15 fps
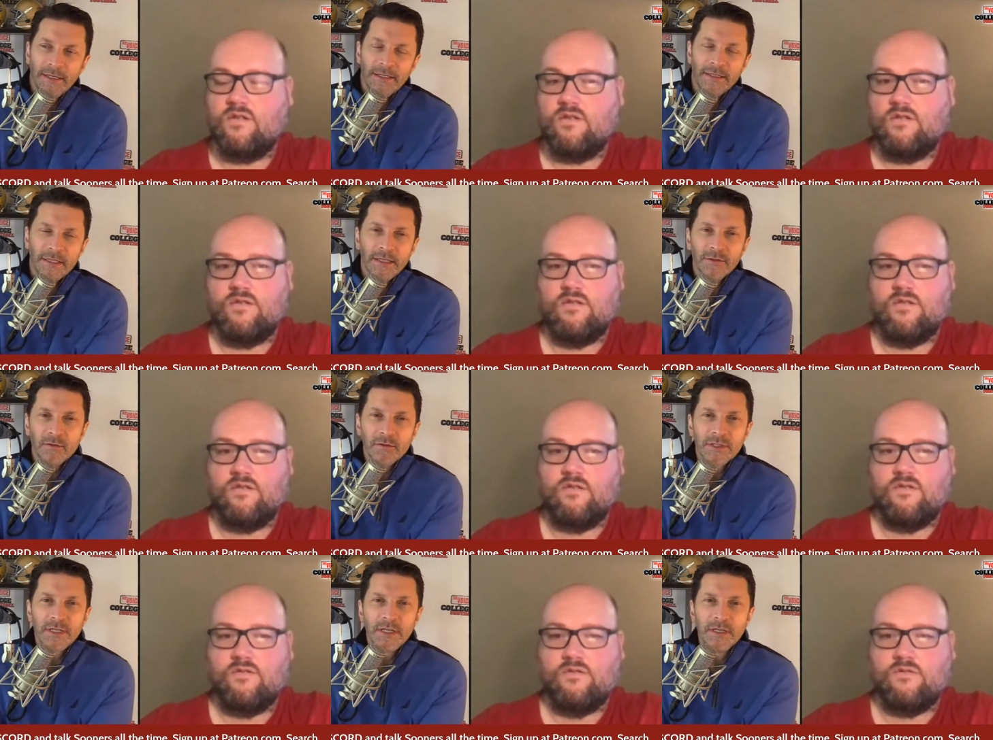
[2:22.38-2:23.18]
Speaker 1: It's
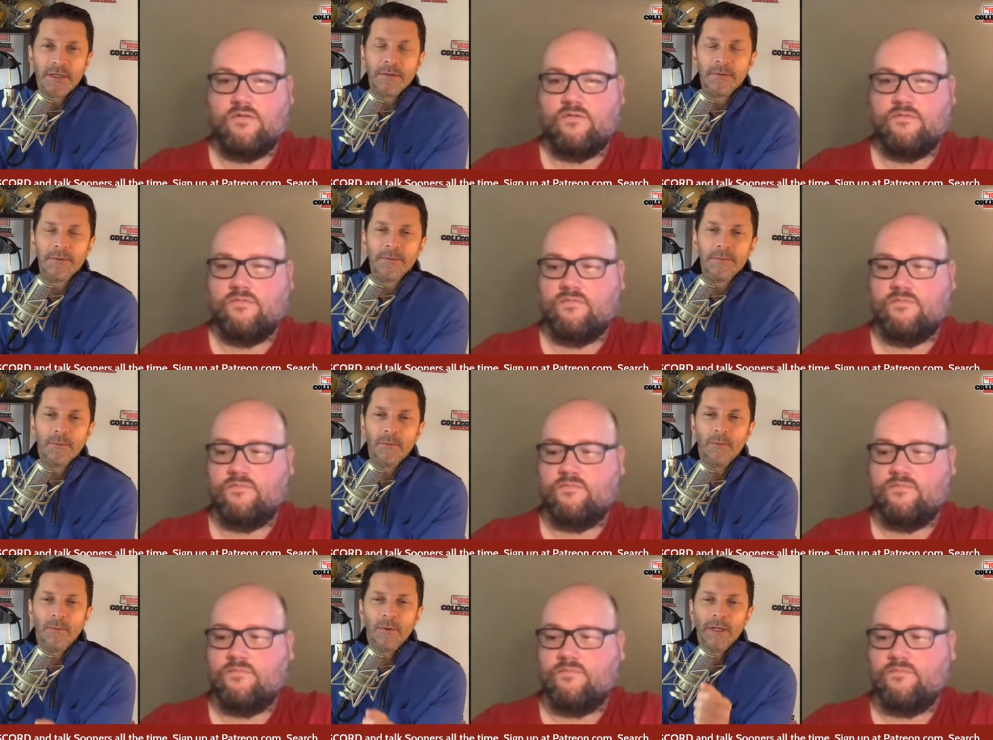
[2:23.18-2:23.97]
interesting
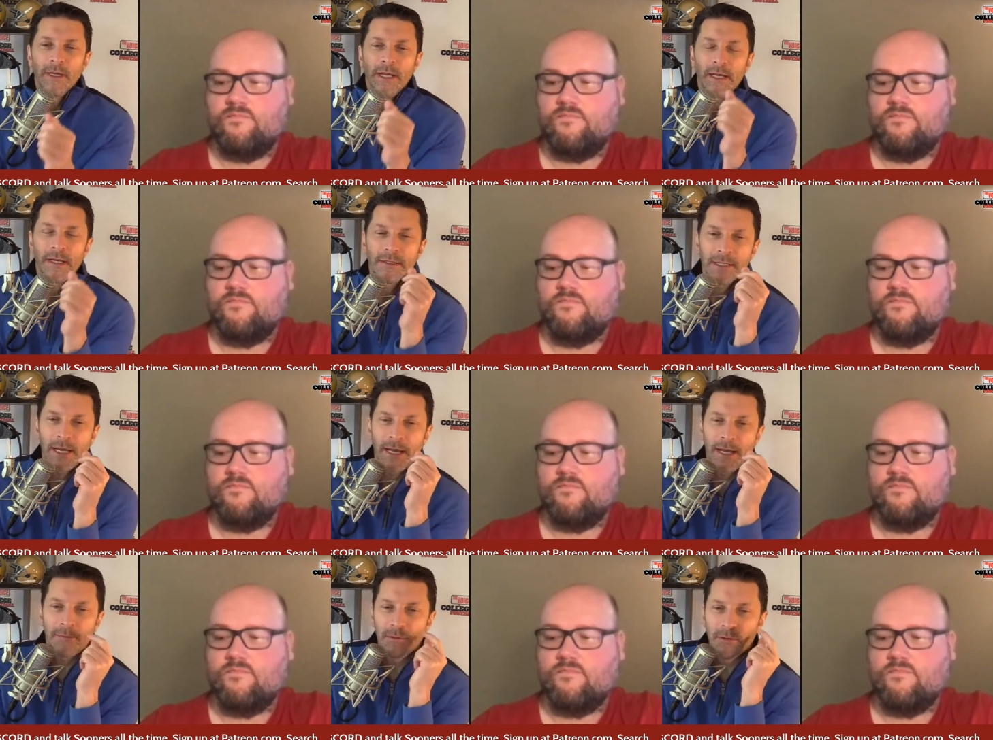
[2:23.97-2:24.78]
what has
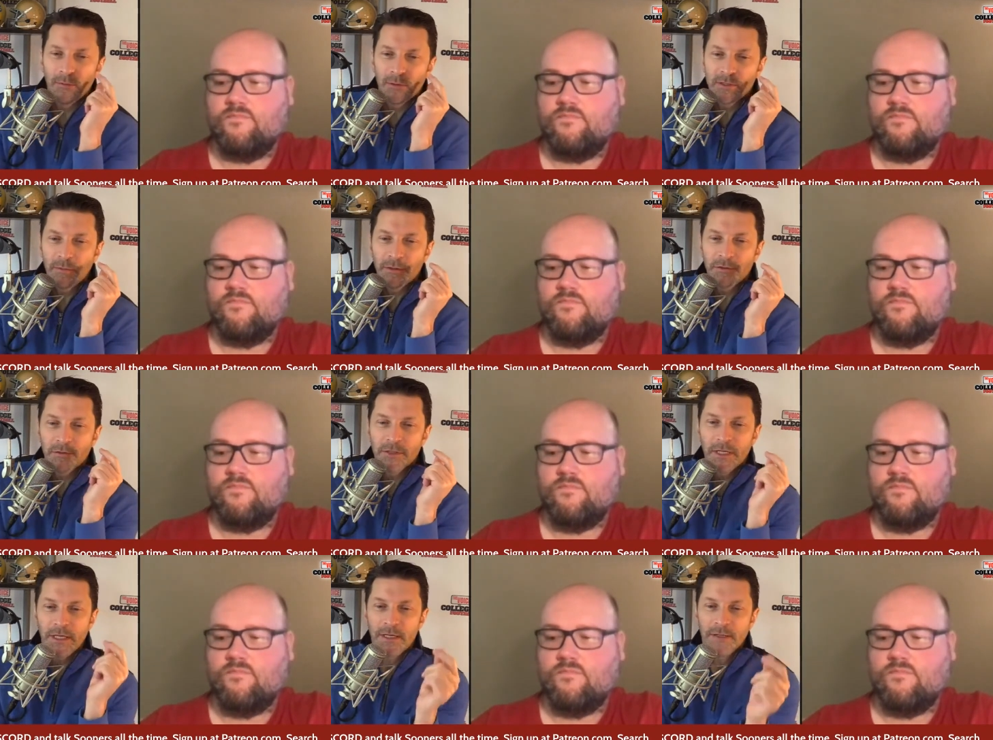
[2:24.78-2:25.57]
happened with special
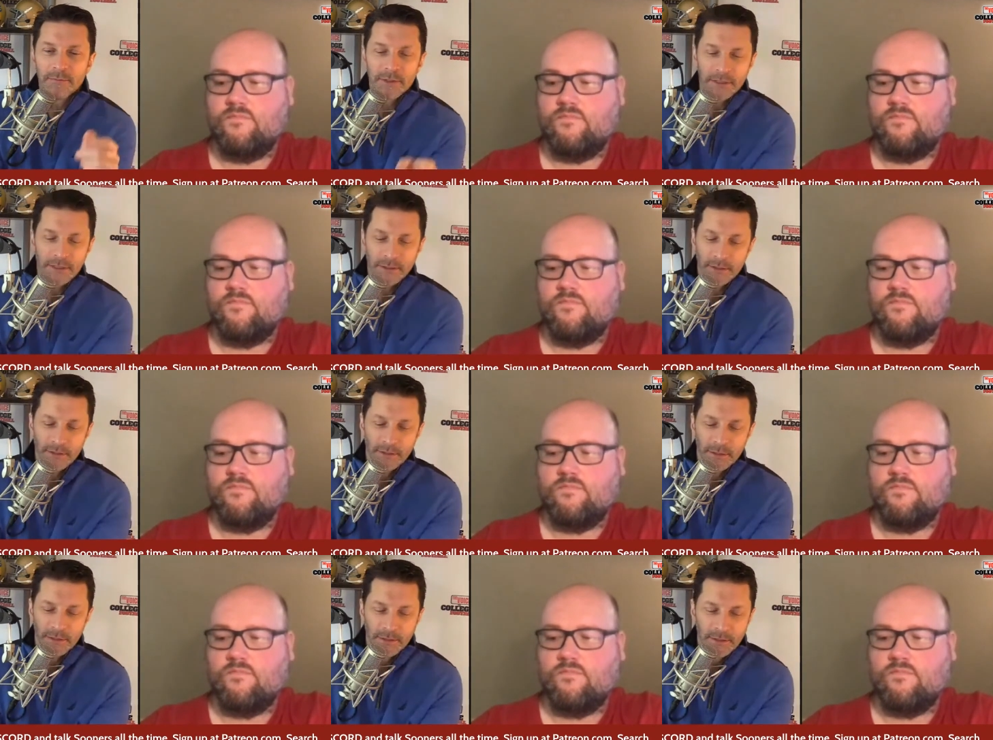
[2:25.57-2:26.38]
teams
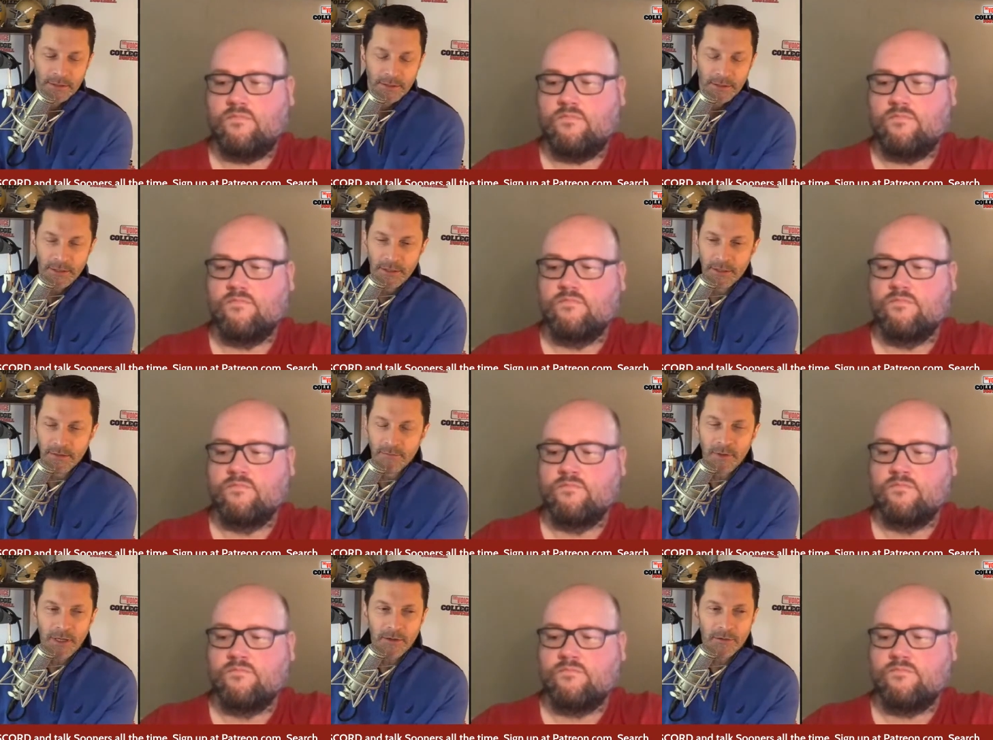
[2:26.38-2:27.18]

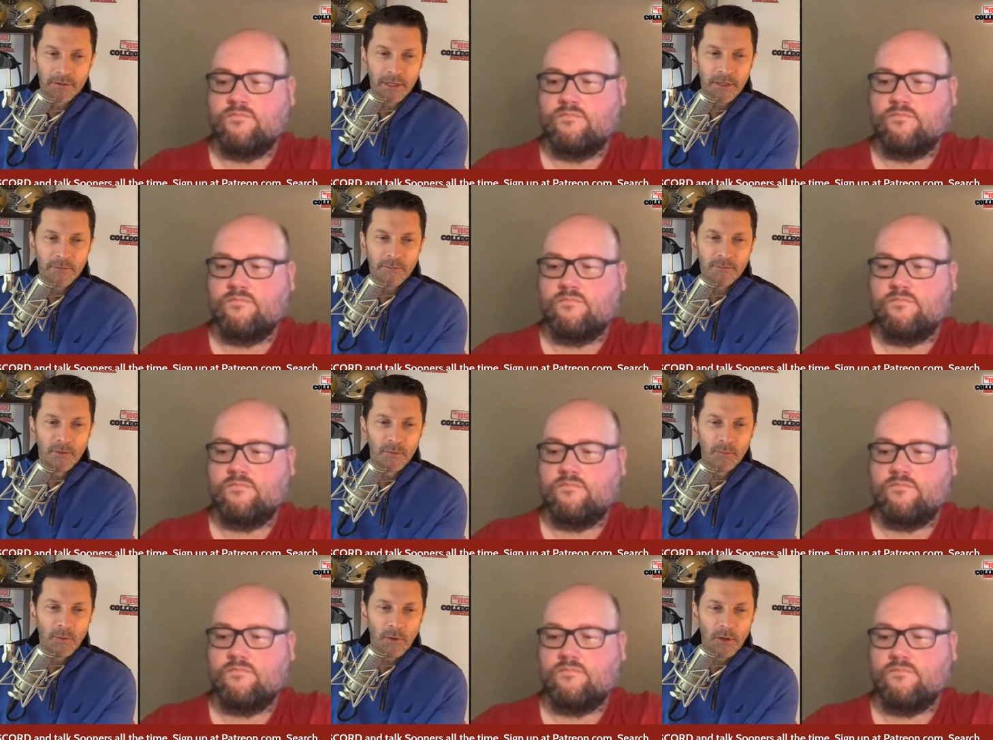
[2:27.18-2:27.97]
in modern day
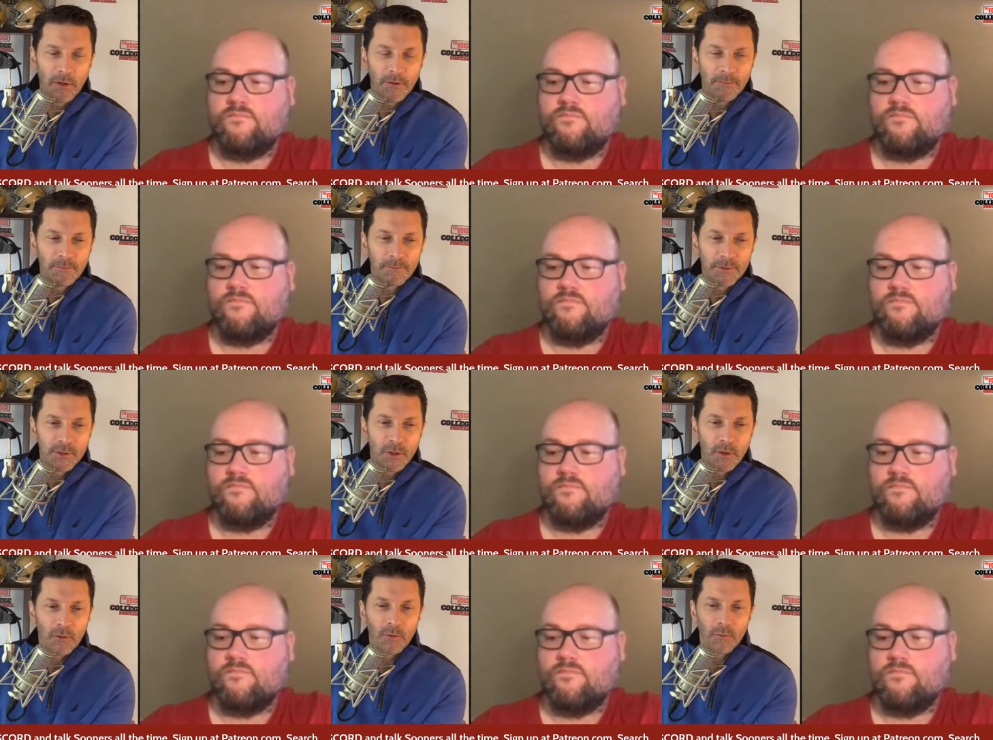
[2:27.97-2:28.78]
football.
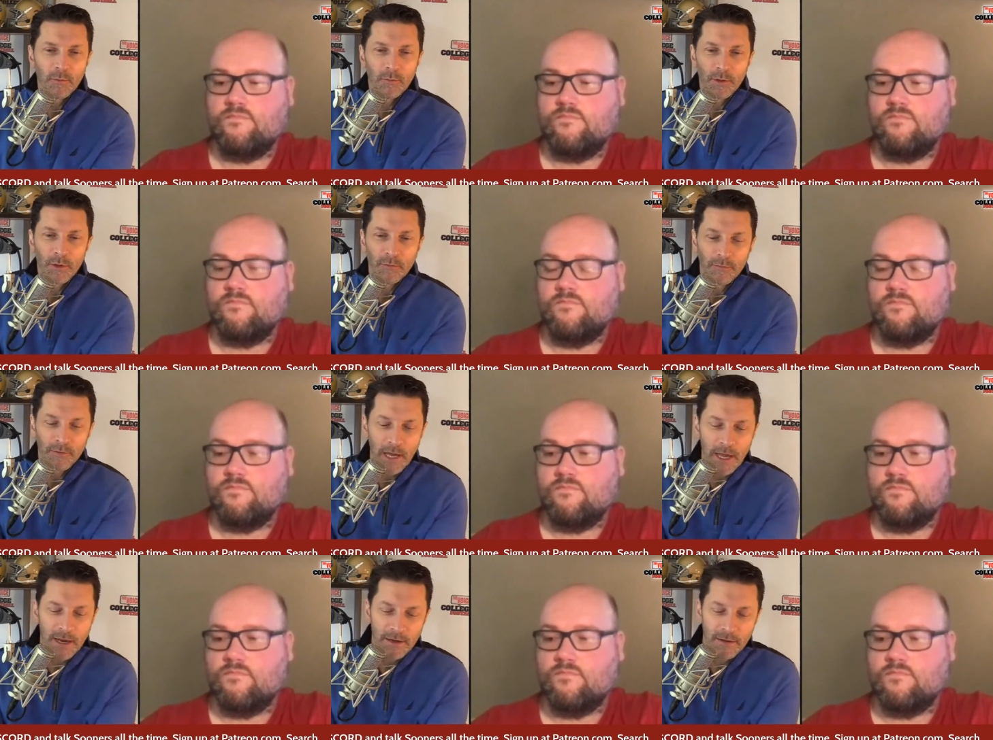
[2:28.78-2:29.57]
So you've
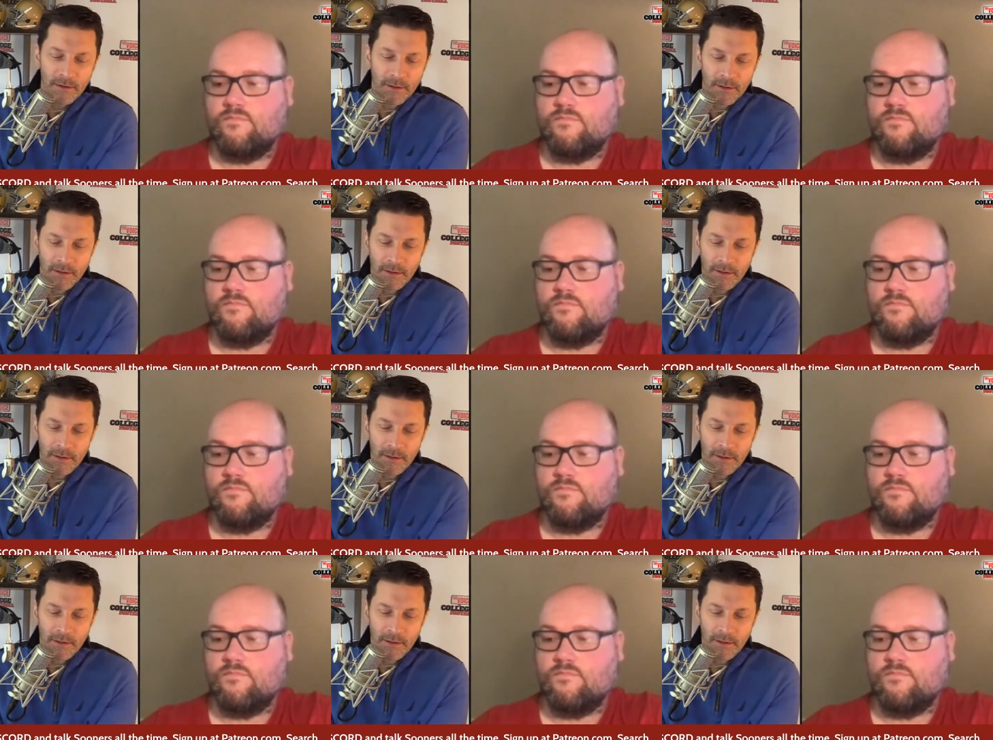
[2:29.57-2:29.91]
got